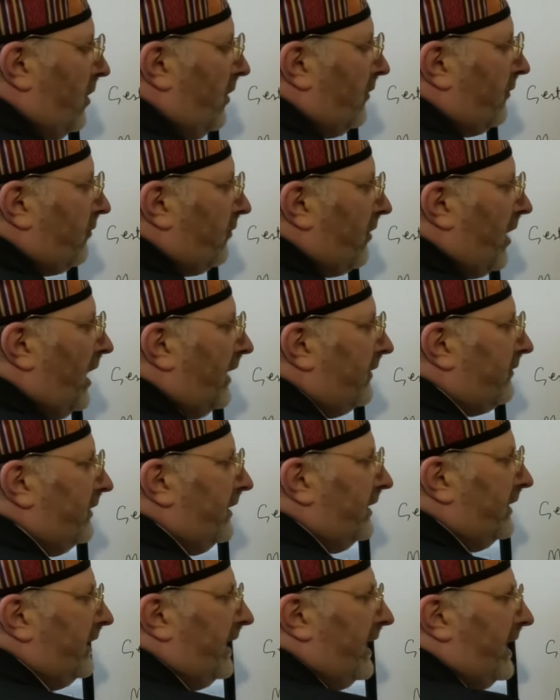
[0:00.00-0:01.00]
got
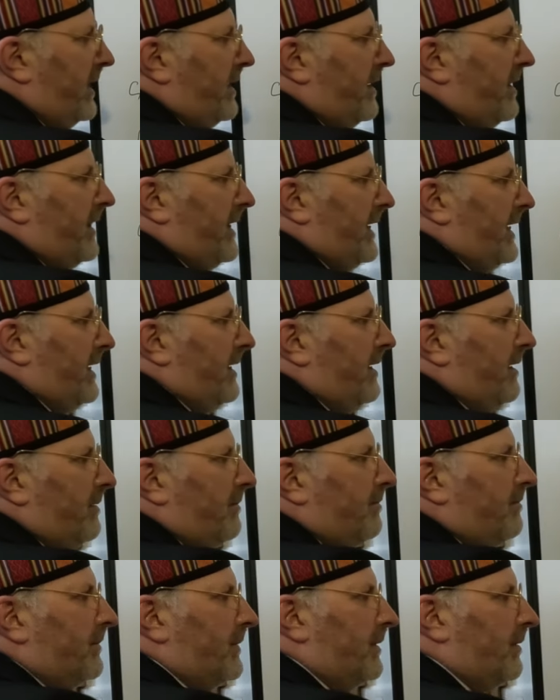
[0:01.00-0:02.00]
started in the
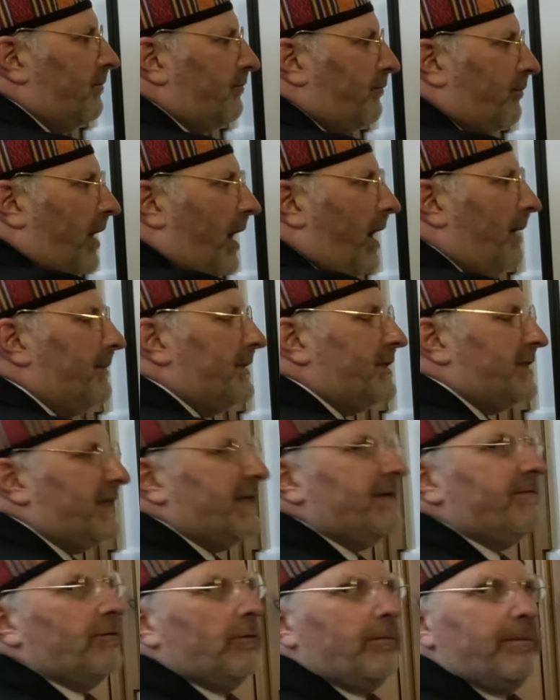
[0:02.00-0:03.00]

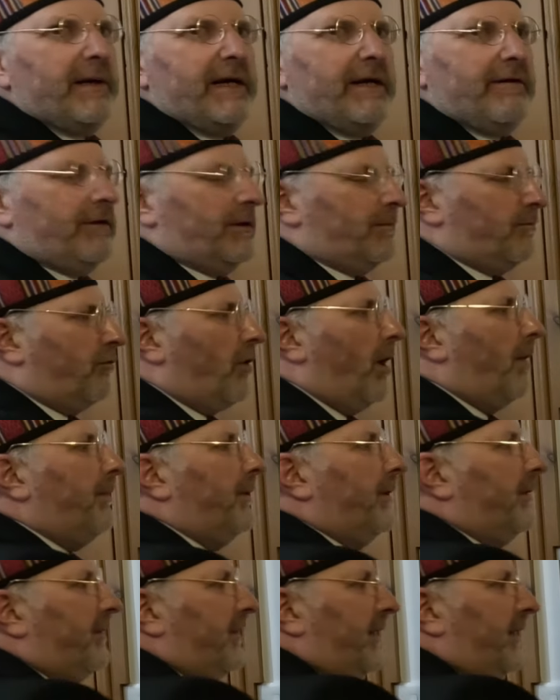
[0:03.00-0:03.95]
medieval period proper,